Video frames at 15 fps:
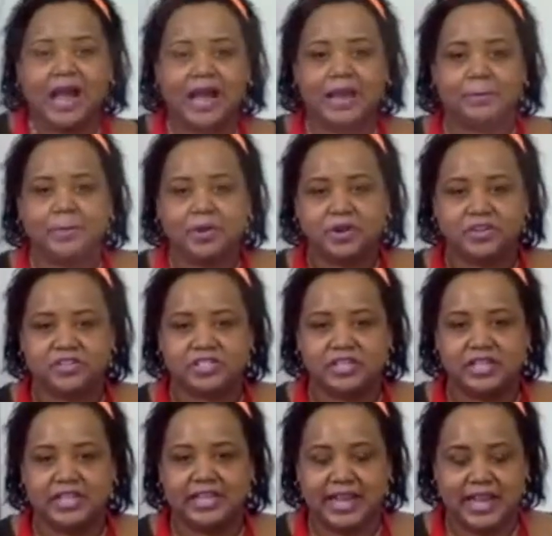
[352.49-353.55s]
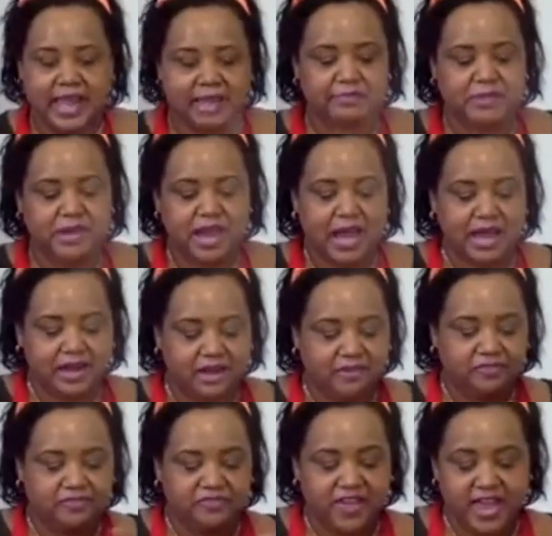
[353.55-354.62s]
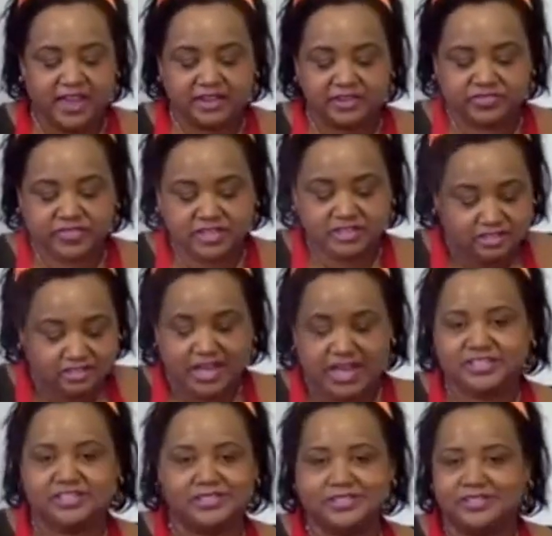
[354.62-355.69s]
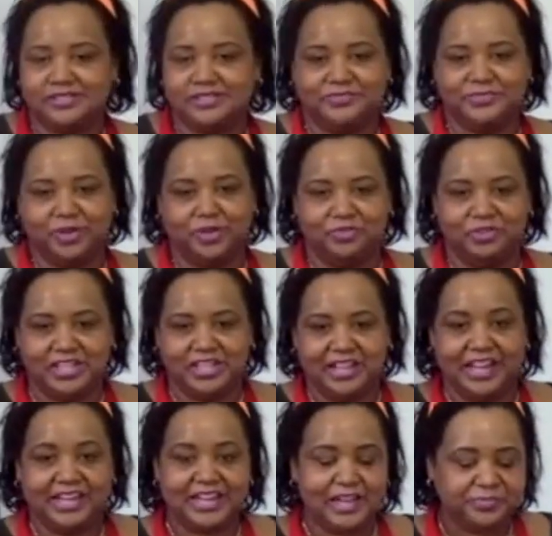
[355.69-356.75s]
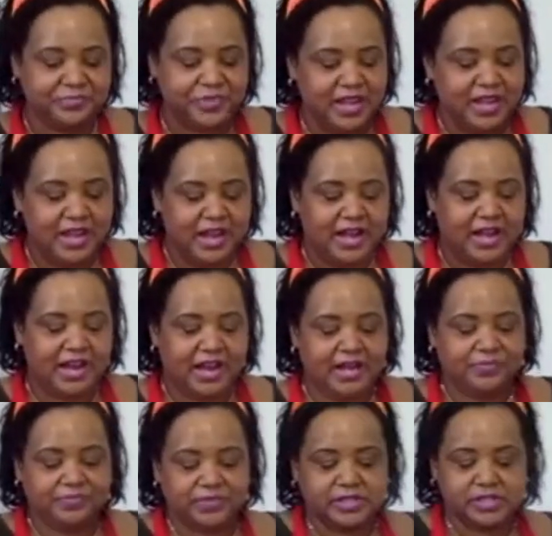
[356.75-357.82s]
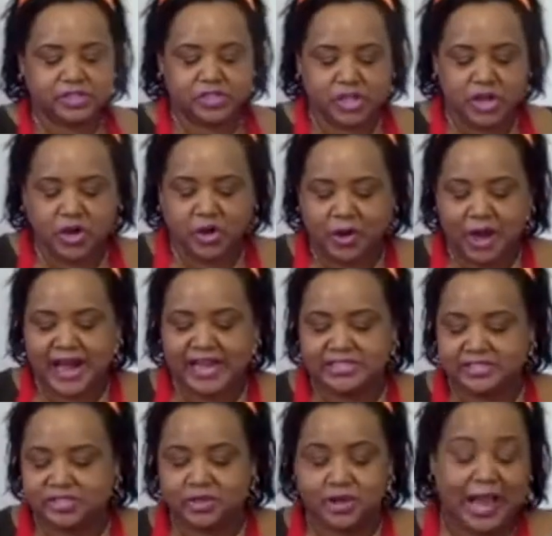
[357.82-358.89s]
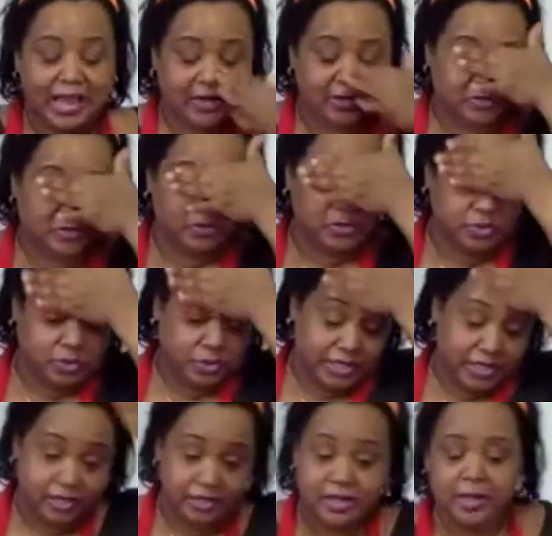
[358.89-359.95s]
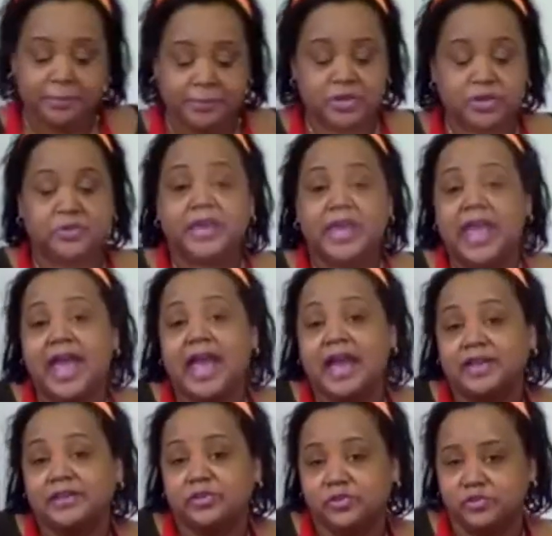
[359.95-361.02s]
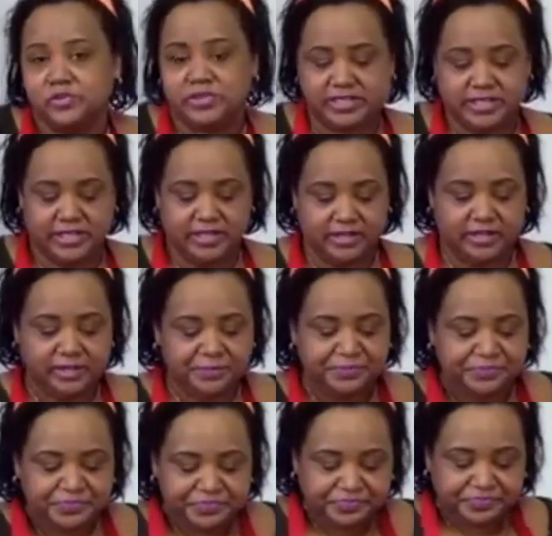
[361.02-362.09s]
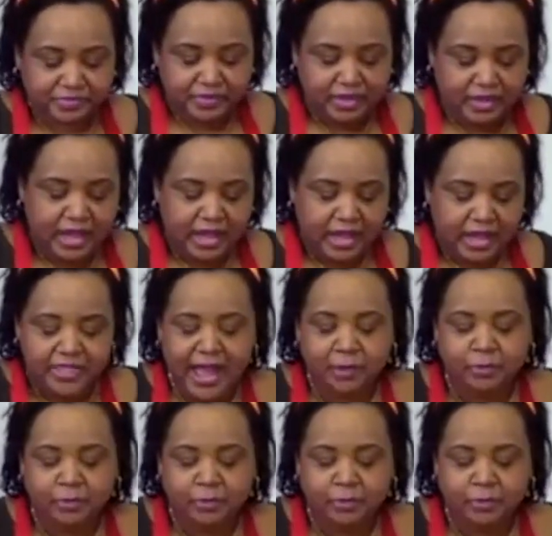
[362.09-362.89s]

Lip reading: I personally am not a fan of dill. I just don't really like it. So I don't use dill, but you can use dill, and